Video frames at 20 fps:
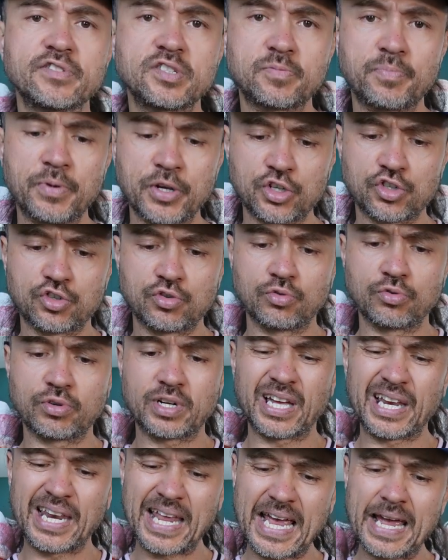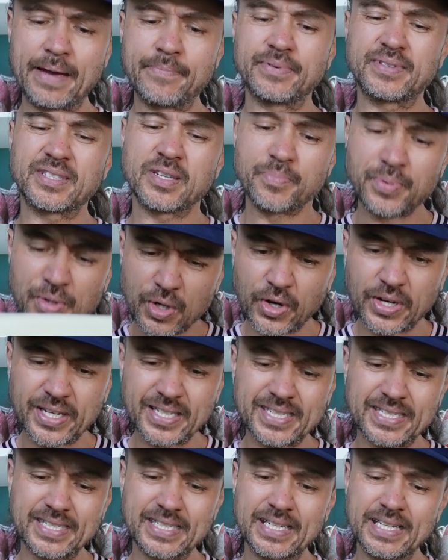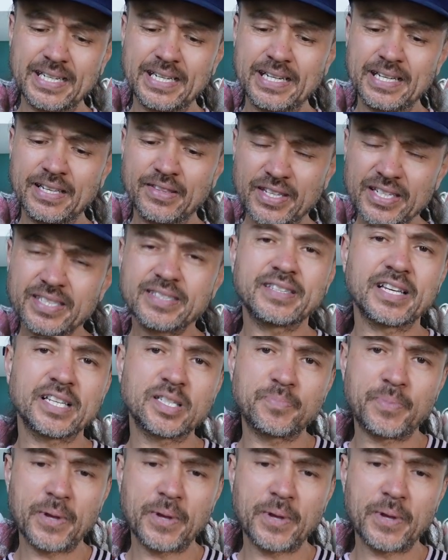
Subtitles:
special collab. To be honest, this dust